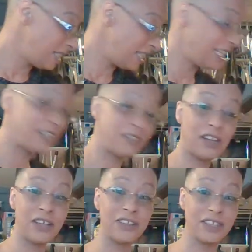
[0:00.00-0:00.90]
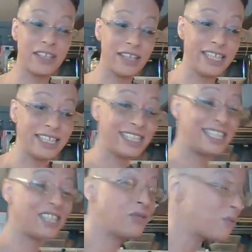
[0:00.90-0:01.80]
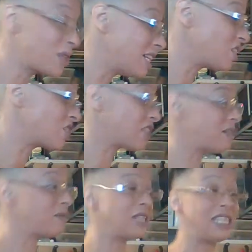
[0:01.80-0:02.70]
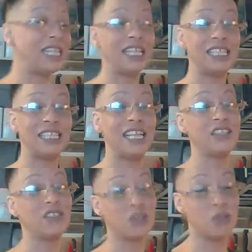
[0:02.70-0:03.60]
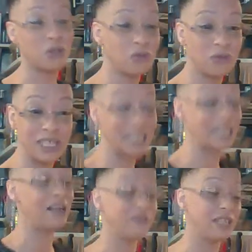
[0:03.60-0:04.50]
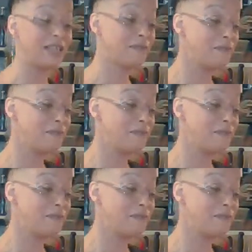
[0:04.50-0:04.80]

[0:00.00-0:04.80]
Either, guys. This is really cheap, really easy, and your dogs will really love it.